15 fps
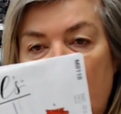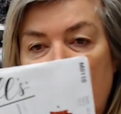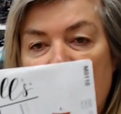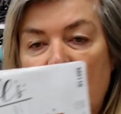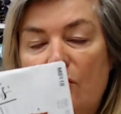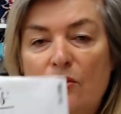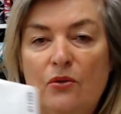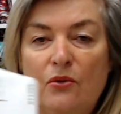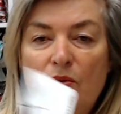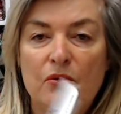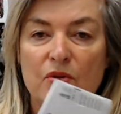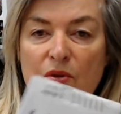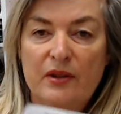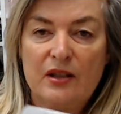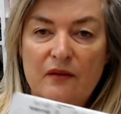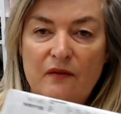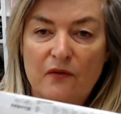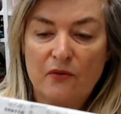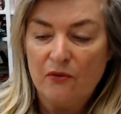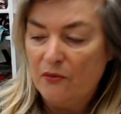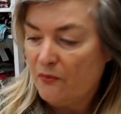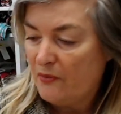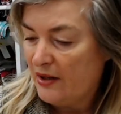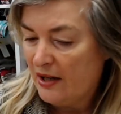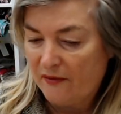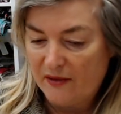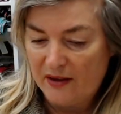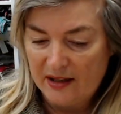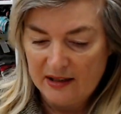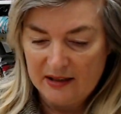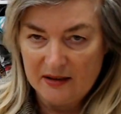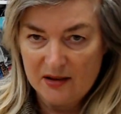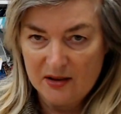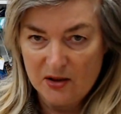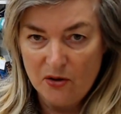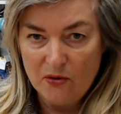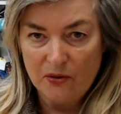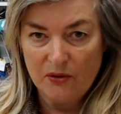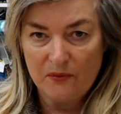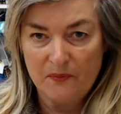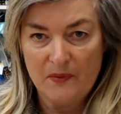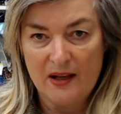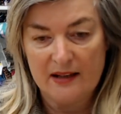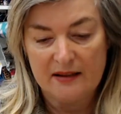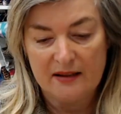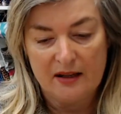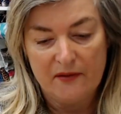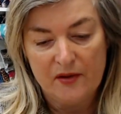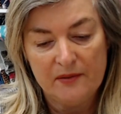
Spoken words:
to 24. We have that in stock as ever.